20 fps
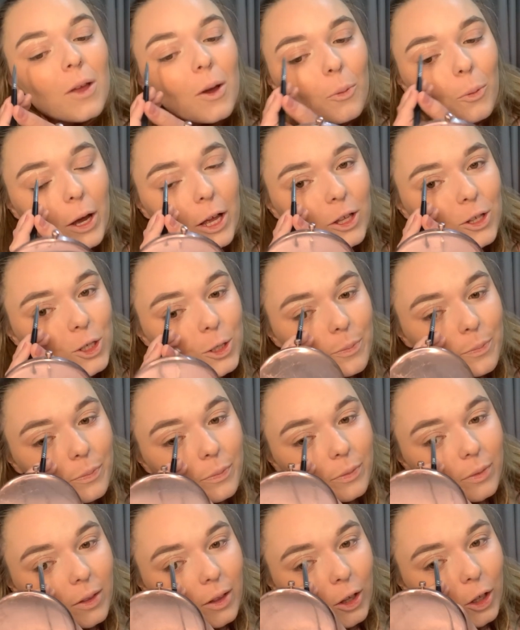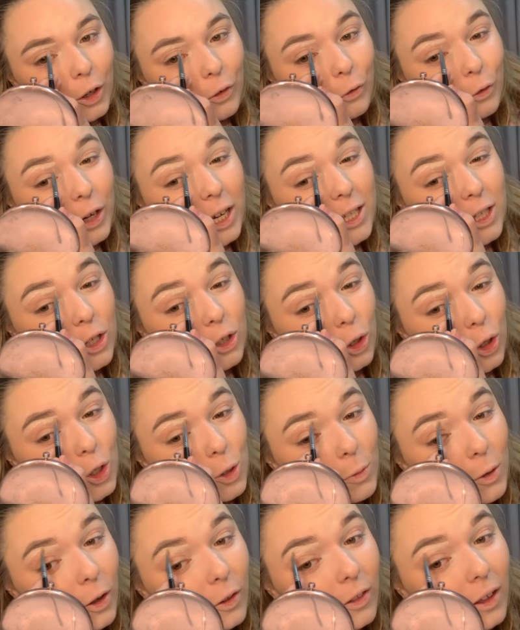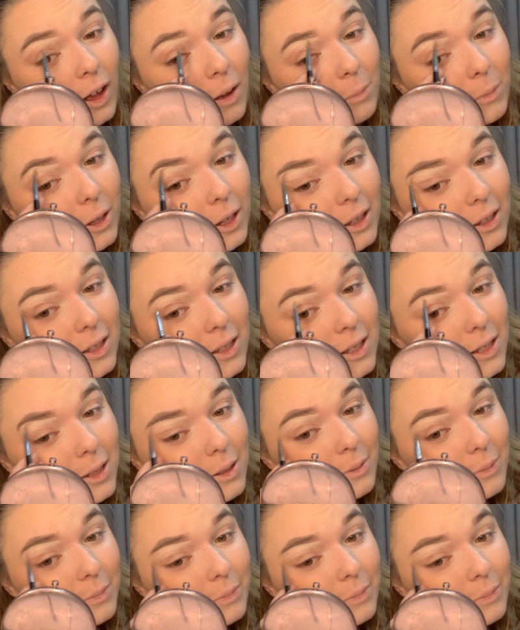which you're free to judge me on that because